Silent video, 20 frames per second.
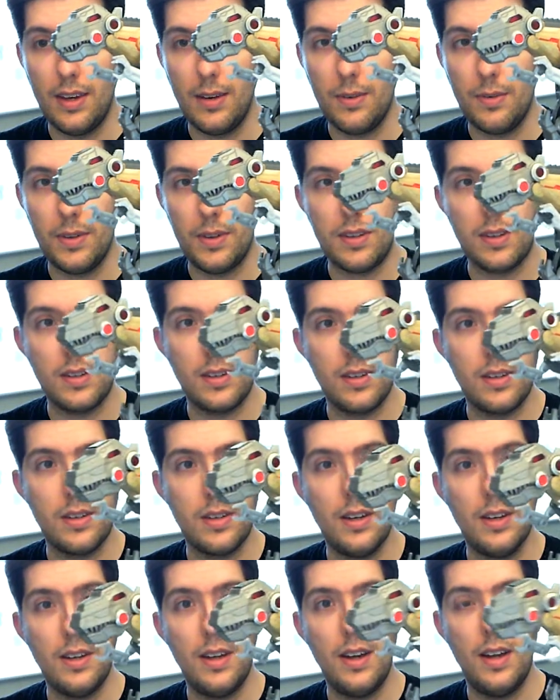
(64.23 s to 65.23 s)
which
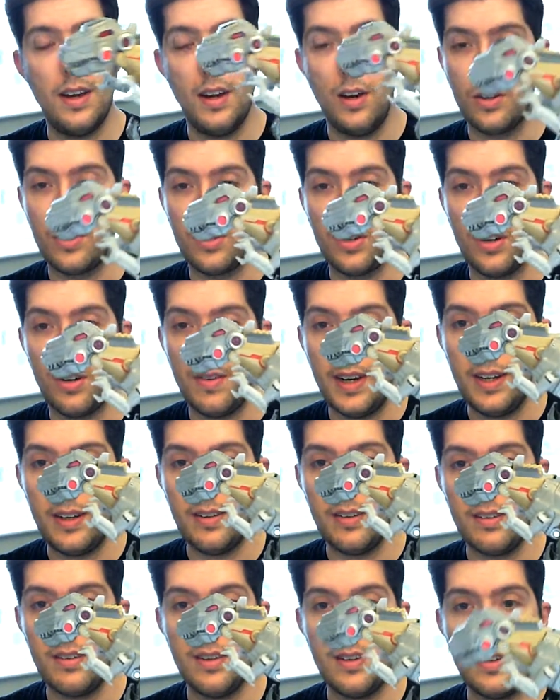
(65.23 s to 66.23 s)
looks alright,
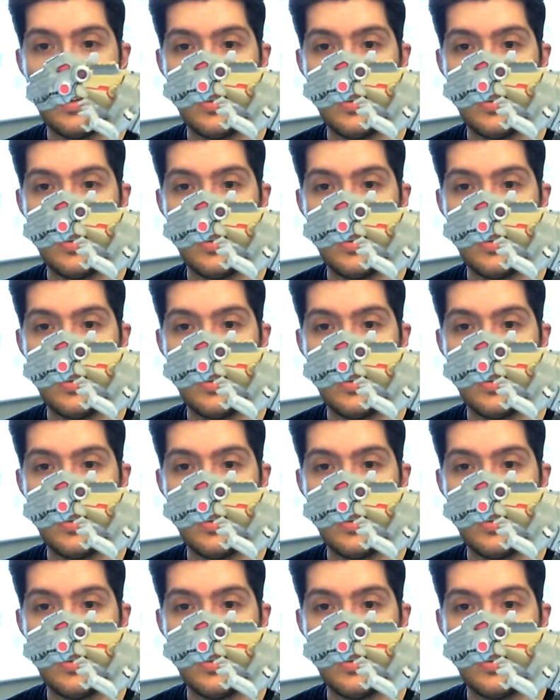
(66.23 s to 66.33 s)
doesn't it?